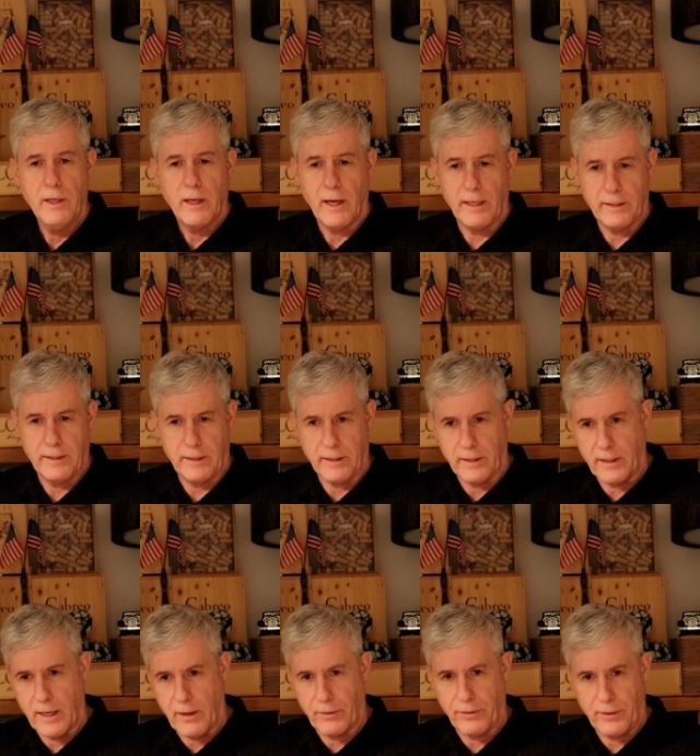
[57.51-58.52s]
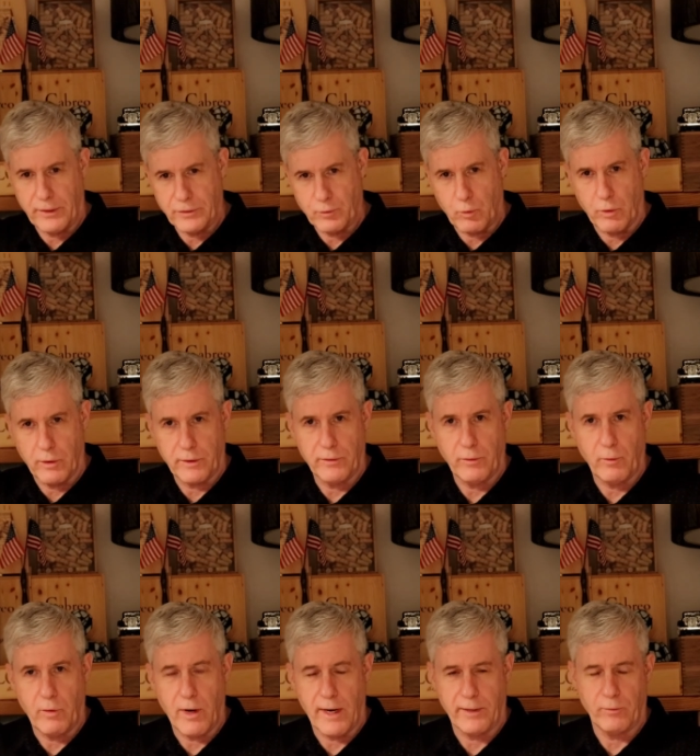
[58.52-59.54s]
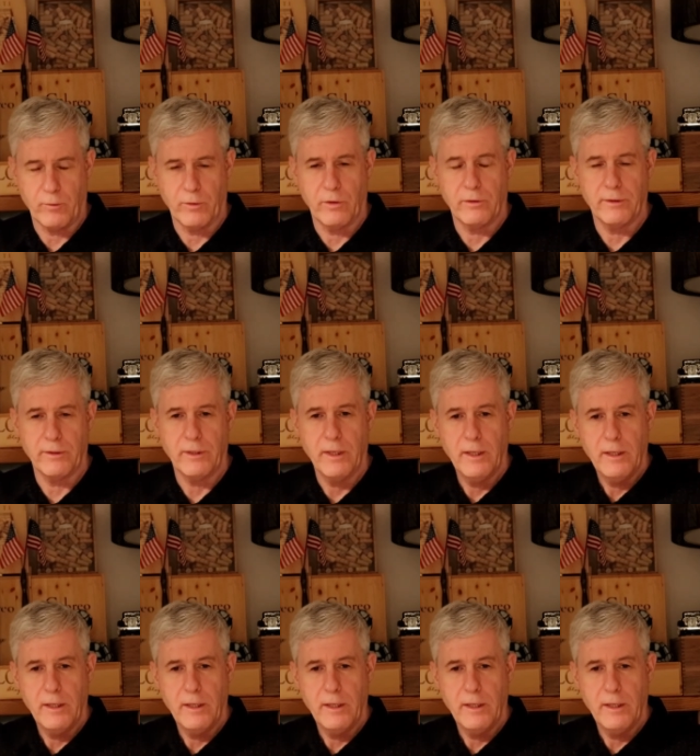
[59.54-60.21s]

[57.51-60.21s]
idea how things work in the wine world and